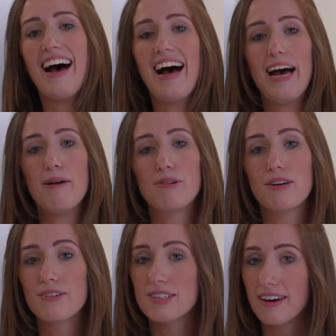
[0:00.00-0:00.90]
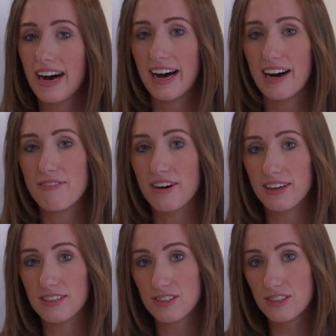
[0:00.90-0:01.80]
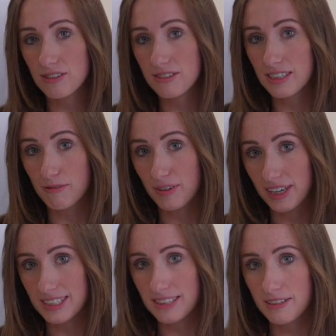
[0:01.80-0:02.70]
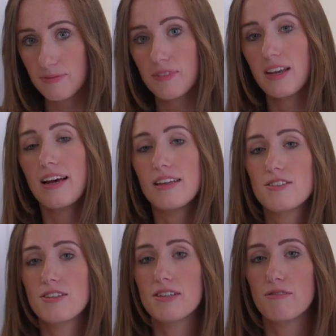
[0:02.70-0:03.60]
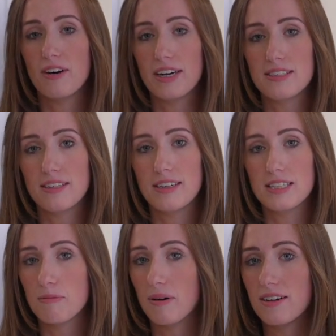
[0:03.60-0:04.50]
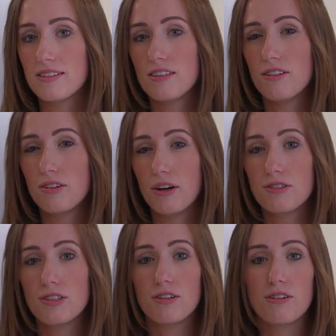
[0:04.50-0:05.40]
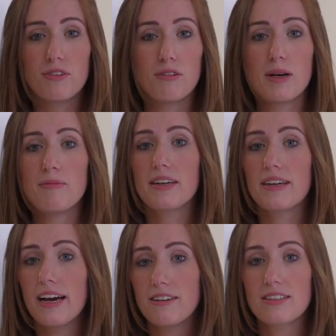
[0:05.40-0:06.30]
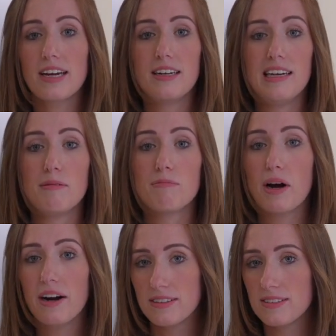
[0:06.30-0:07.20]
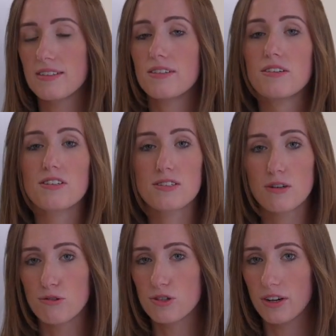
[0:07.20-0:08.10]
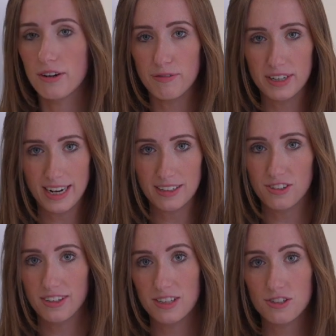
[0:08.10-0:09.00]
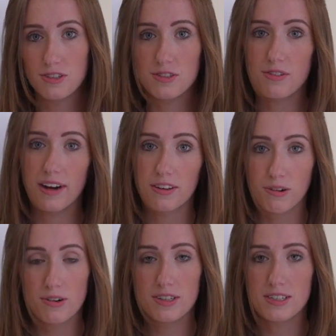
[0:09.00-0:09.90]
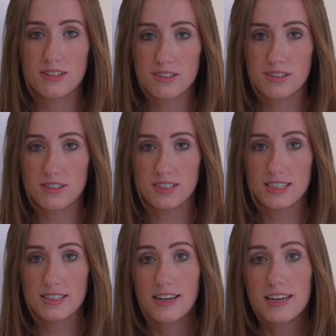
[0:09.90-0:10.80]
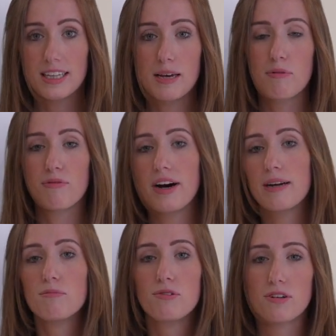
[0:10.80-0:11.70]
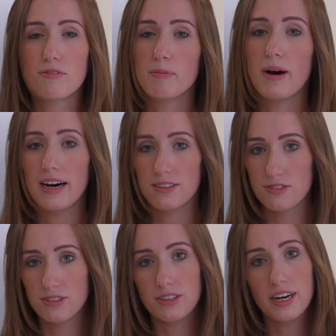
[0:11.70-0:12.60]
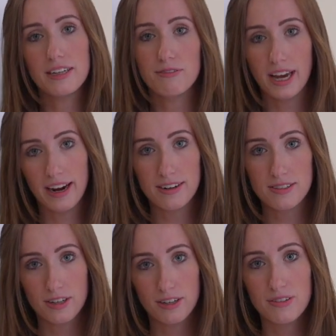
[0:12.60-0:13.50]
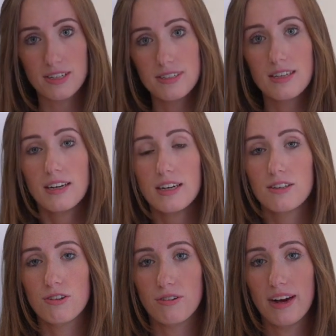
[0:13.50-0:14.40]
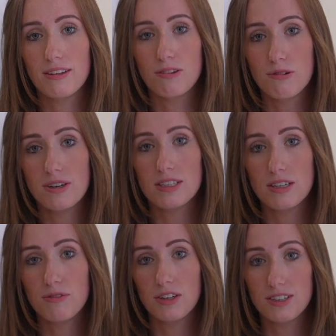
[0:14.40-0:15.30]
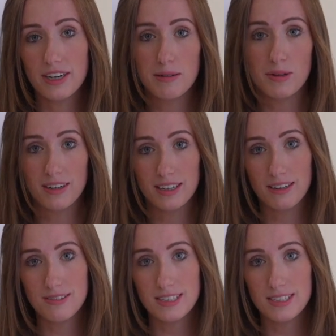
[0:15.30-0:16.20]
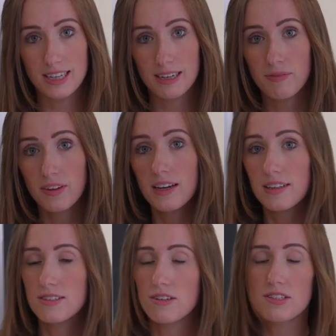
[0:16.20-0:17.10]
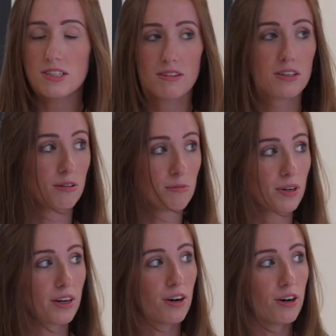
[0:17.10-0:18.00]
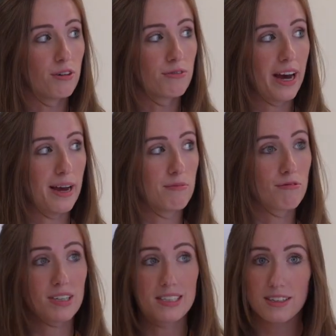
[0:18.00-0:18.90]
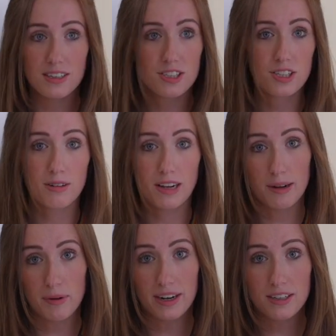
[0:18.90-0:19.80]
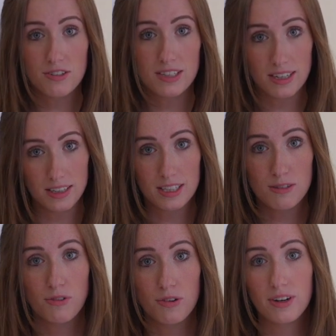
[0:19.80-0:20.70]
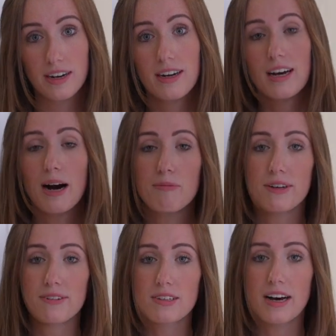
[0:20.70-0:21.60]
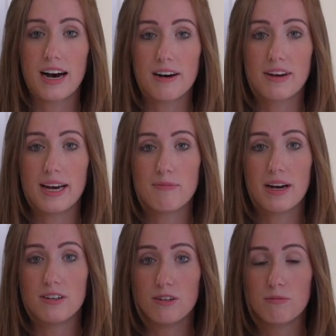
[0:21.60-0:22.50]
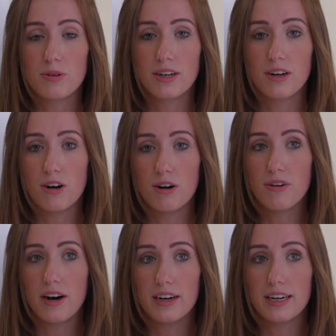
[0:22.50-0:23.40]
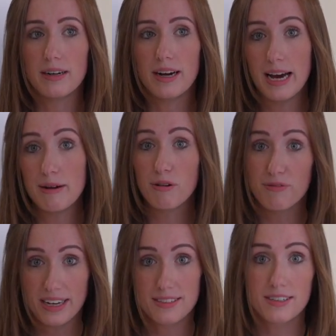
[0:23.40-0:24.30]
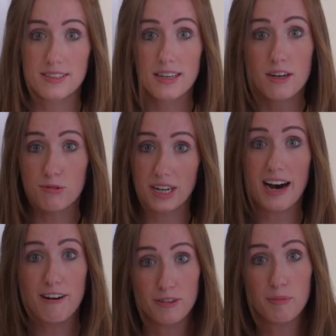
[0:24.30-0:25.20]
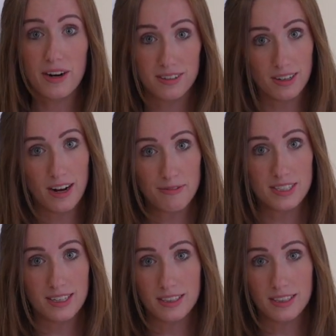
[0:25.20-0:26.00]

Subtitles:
And we also have our student advisor. The student advisor is the person you'd go to if you maybe encountered any personal or social or financial issues throughout the course of your studies. They provide more of a pastoral kind of care service throughout the course of your time here at UCD. There's also a number of research laboratories on this floor, and we also have a number of our professors would have their personal offices on